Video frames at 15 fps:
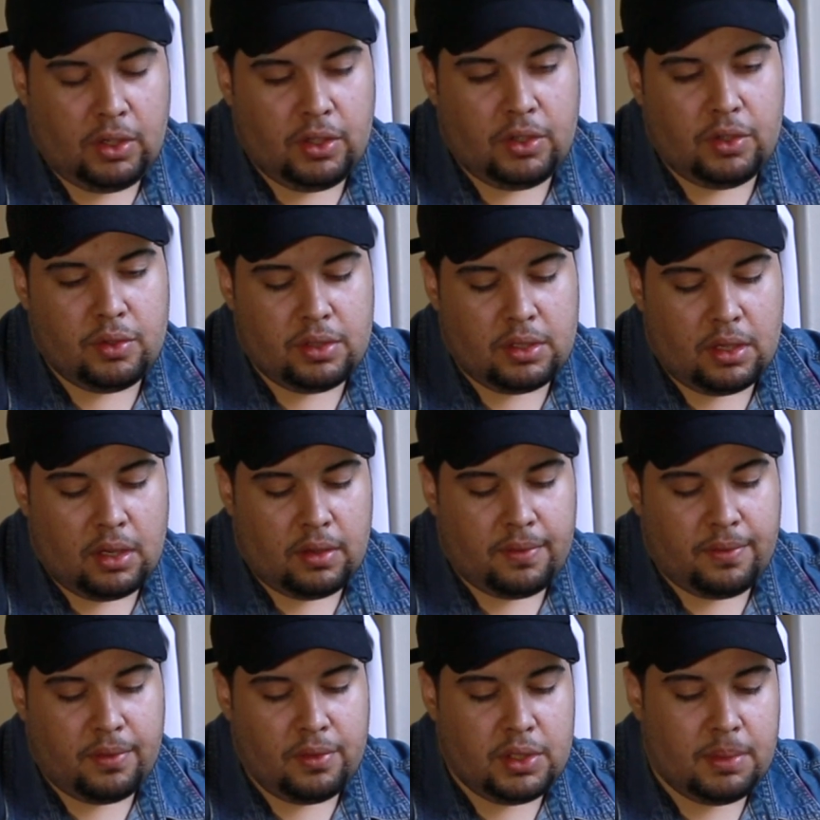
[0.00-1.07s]
You could use it
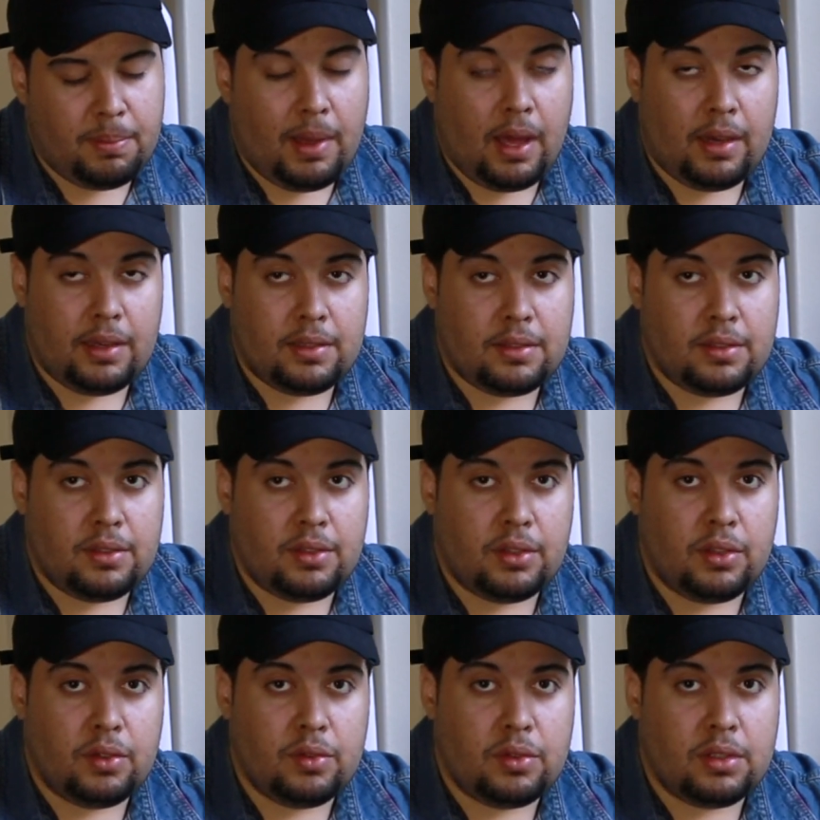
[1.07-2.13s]
on Fuji
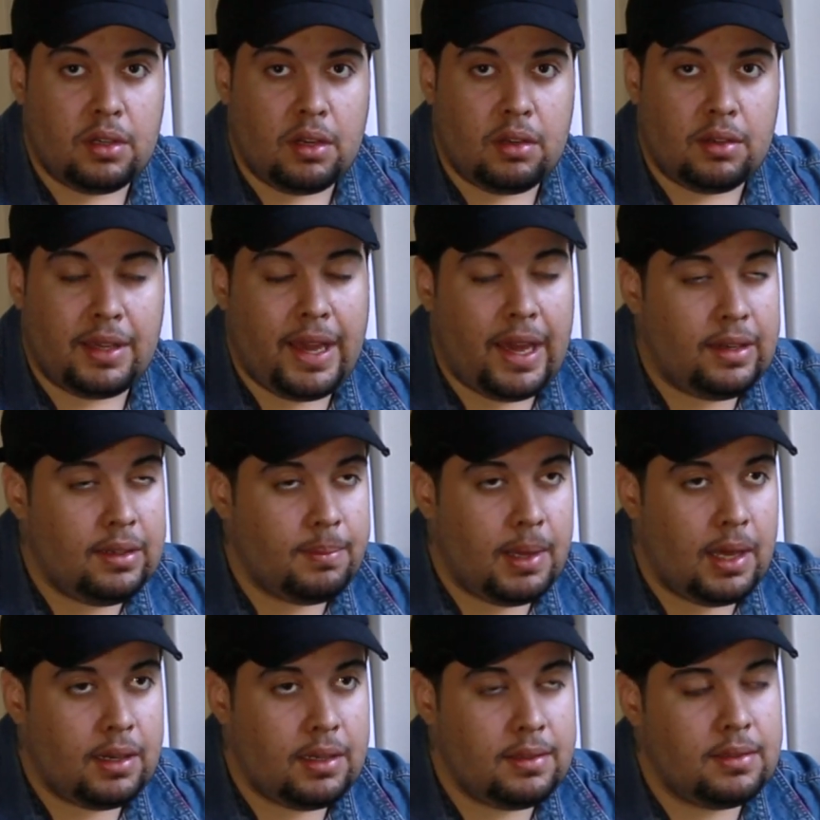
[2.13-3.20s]
bodies, you could use it on
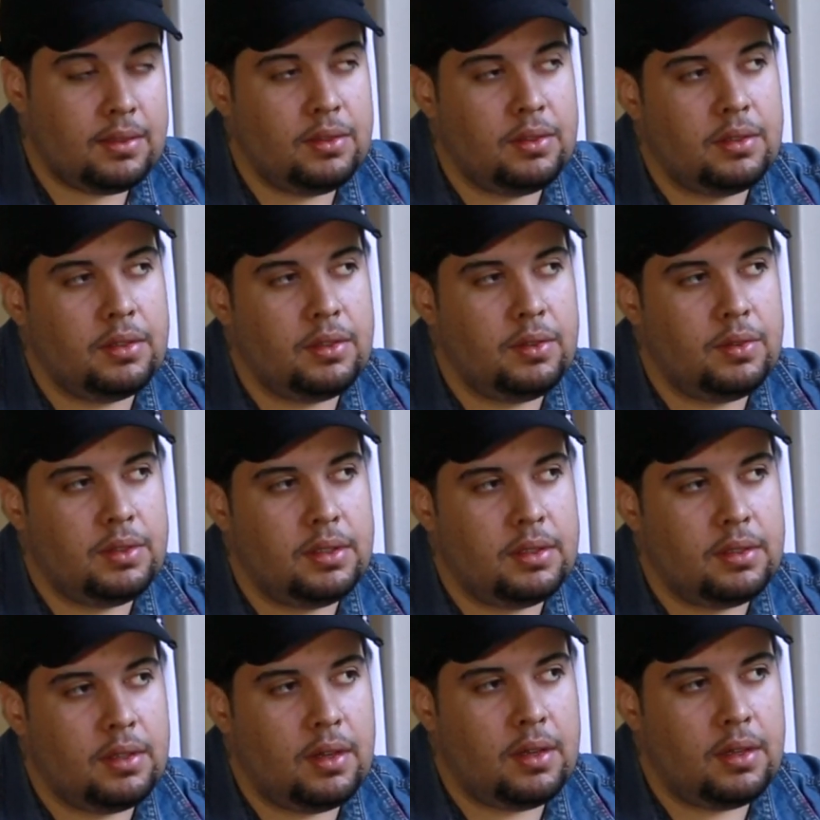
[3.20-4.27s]
Canon bodies, you could
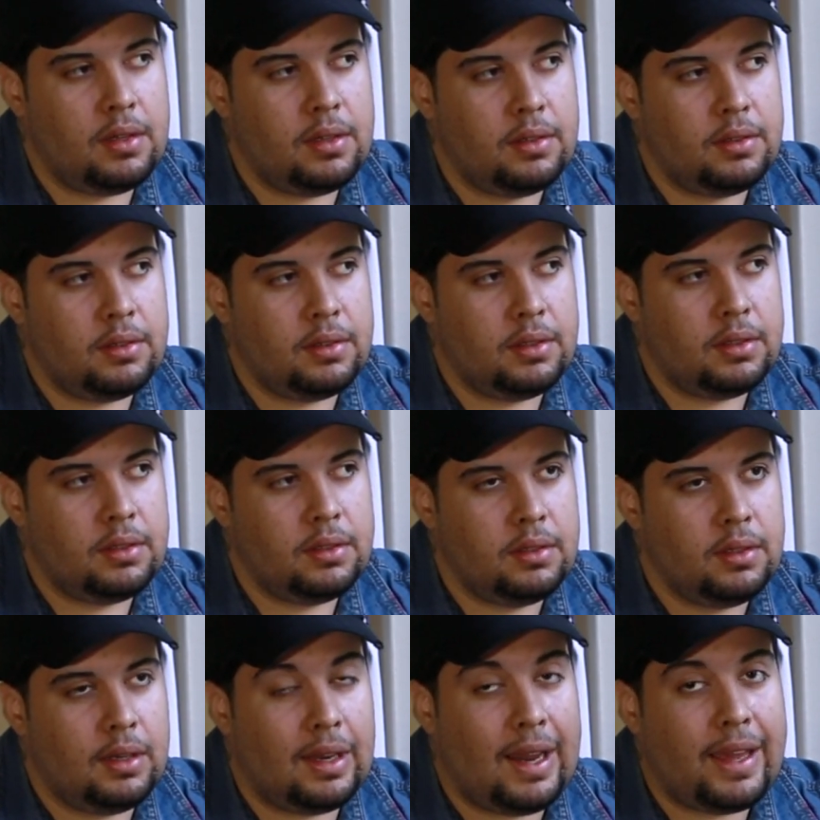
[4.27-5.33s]
use it on
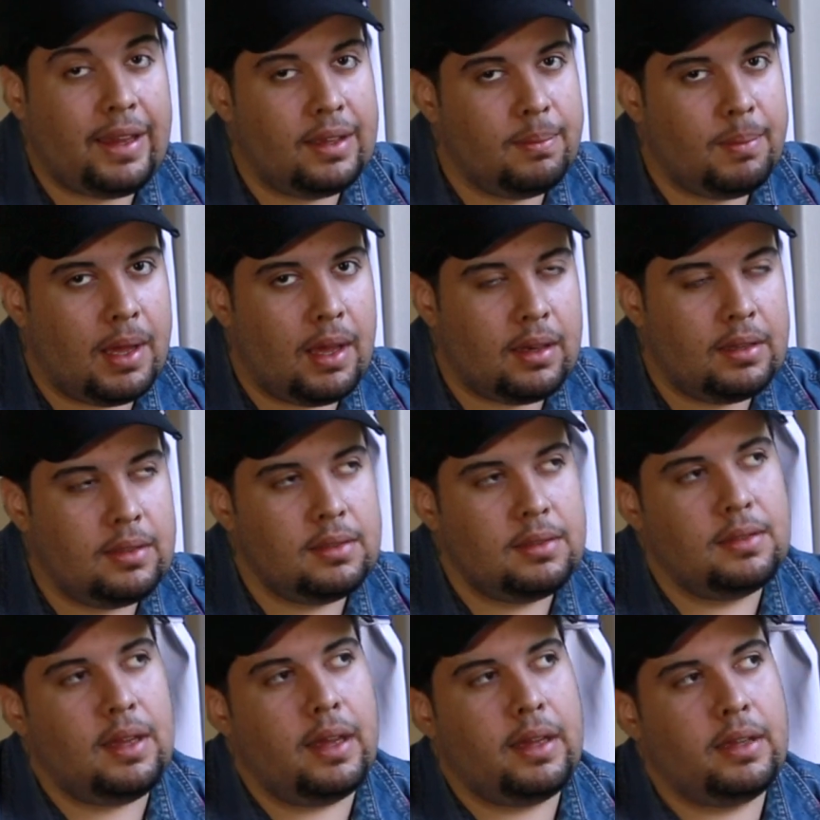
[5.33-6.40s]
Leica
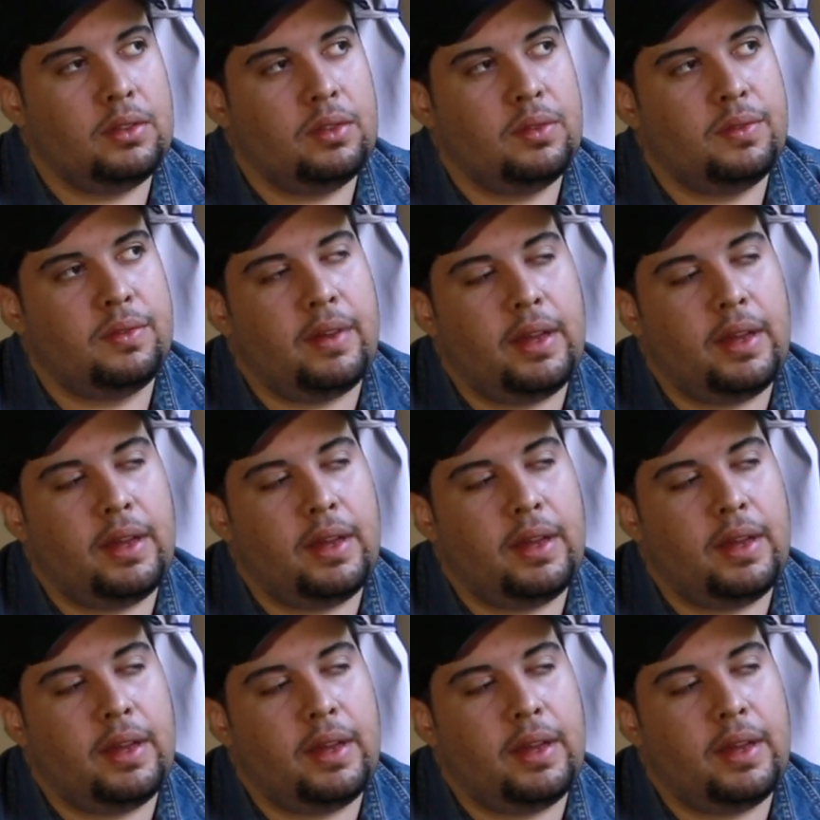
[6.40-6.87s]
bodies. I